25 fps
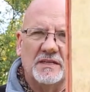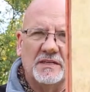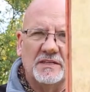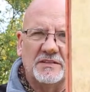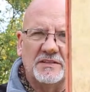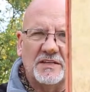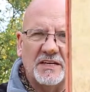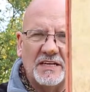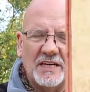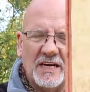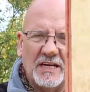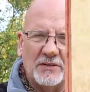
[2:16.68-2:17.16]

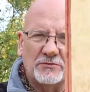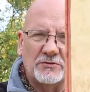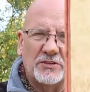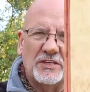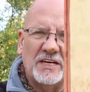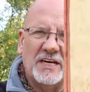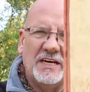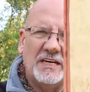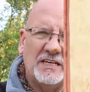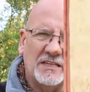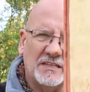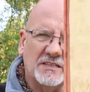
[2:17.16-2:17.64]
They have
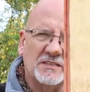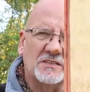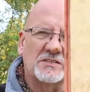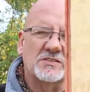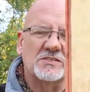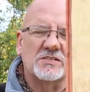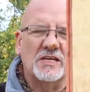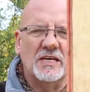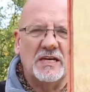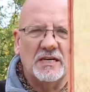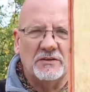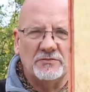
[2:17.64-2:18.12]

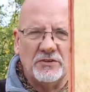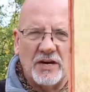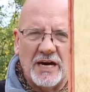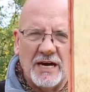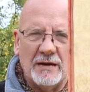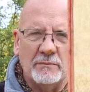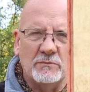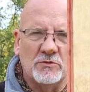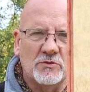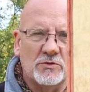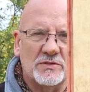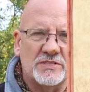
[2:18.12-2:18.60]
kings, they have
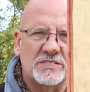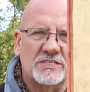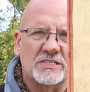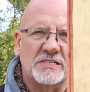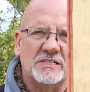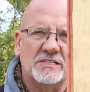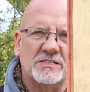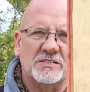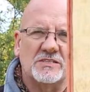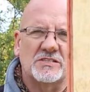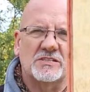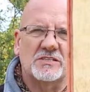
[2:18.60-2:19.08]

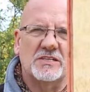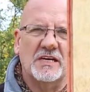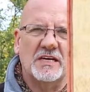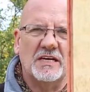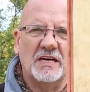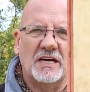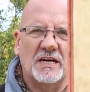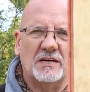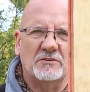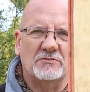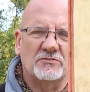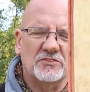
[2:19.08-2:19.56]
emiracies,
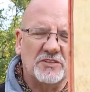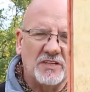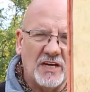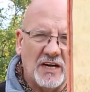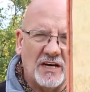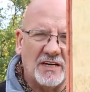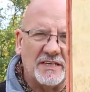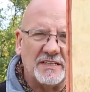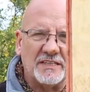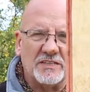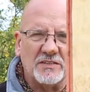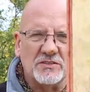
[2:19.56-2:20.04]
they have
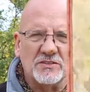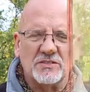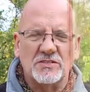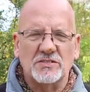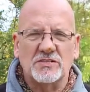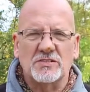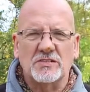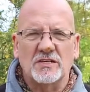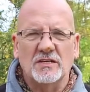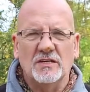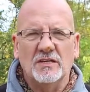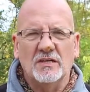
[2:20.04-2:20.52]

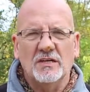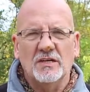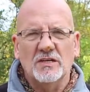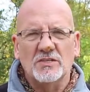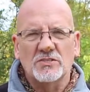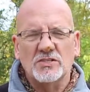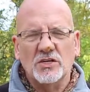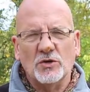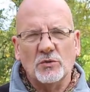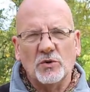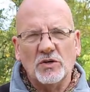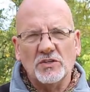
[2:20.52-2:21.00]
knights.
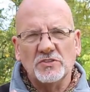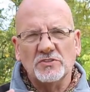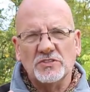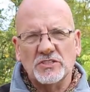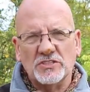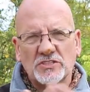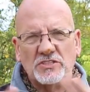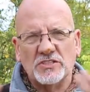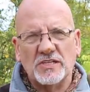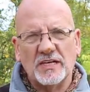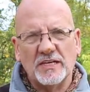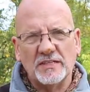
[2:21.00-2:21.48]
So
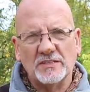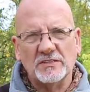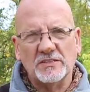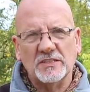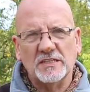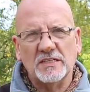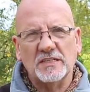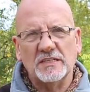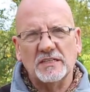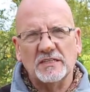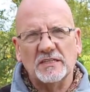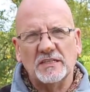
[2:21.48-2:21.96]

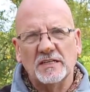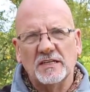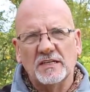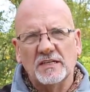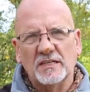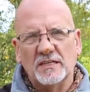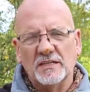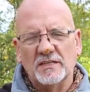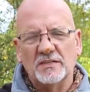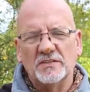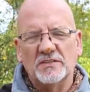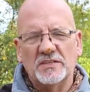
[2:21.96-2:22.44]
understanding
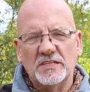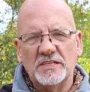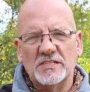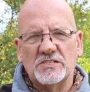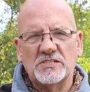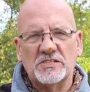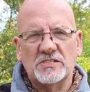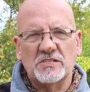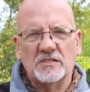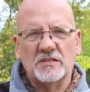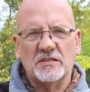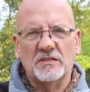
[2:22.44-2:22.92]

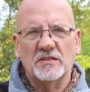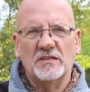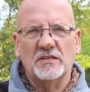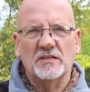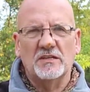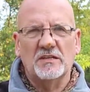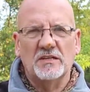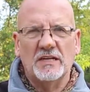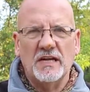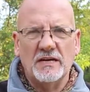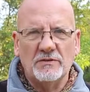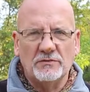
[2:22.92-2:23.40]
this
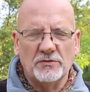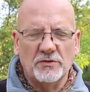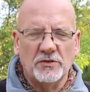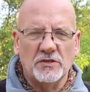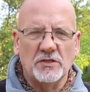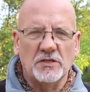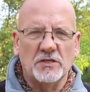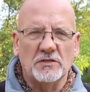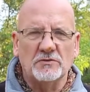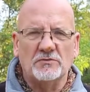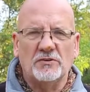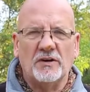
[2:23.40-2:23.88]

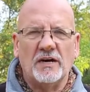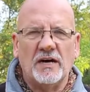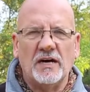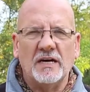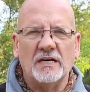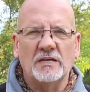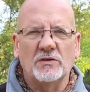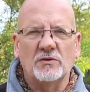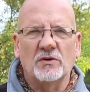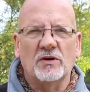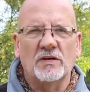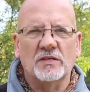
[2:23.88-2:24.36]
level of
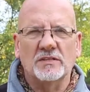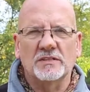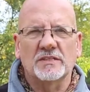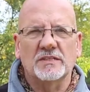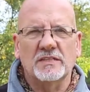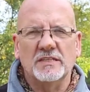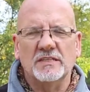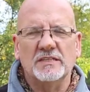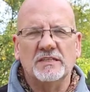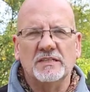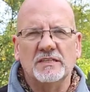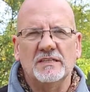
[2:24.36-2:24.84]

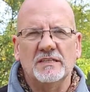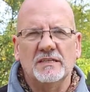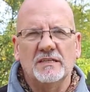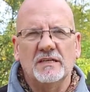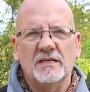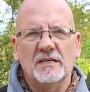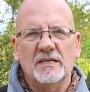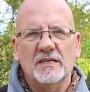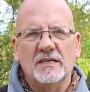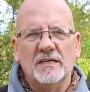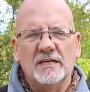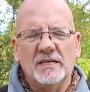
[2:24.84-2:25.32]
hierarchy
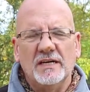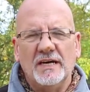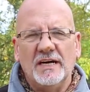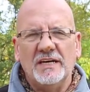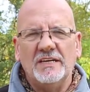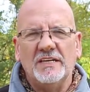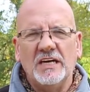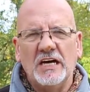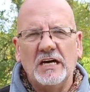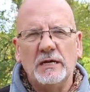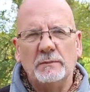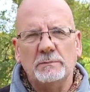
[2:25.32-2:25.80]

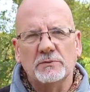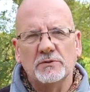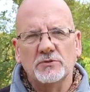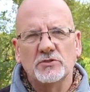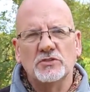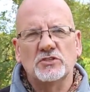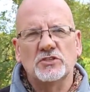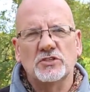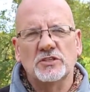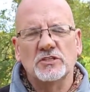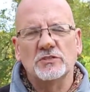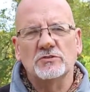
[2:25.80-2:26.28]

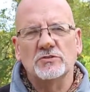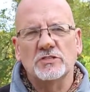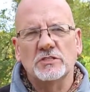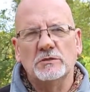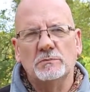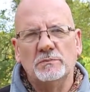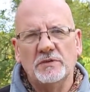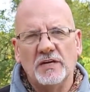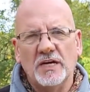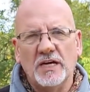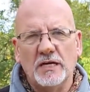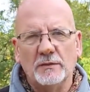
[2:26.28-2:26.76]
enables you
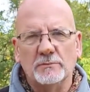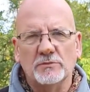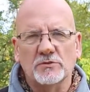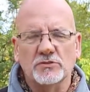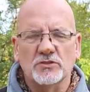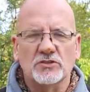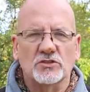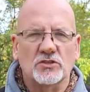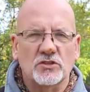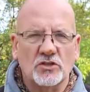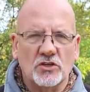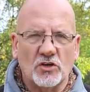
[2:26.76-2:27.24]
to be able
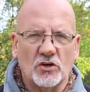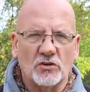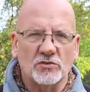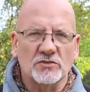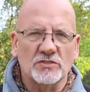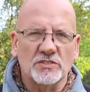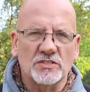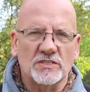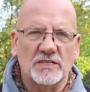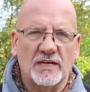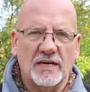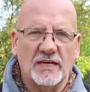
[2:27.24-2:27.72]
to
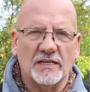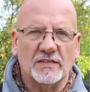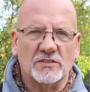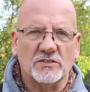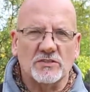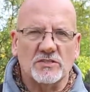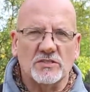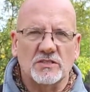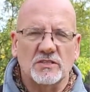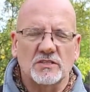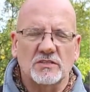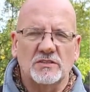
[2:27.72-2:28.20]

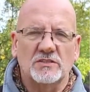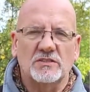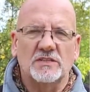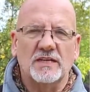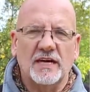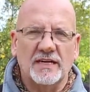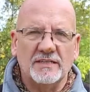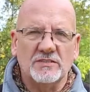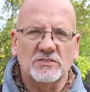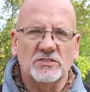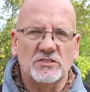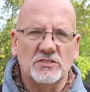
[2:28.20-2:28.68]
contact
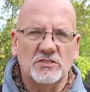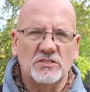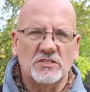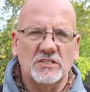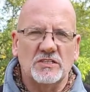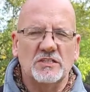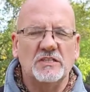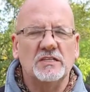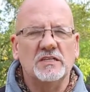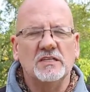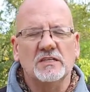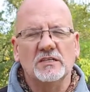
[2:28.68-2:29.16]
the
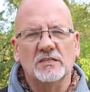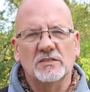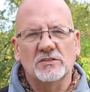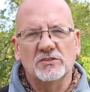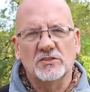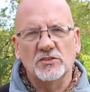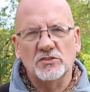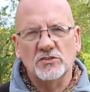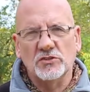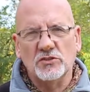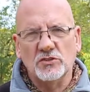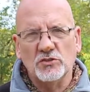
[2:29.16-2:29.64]
entity
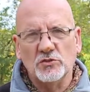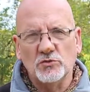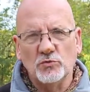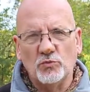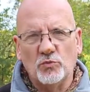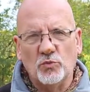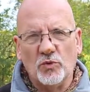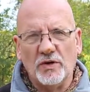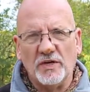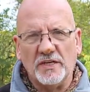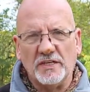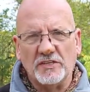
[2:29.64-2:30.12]
that you
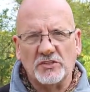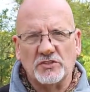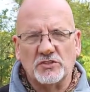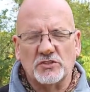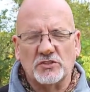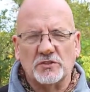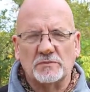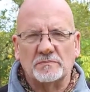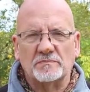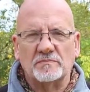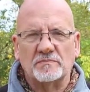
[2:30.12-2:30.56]
wish.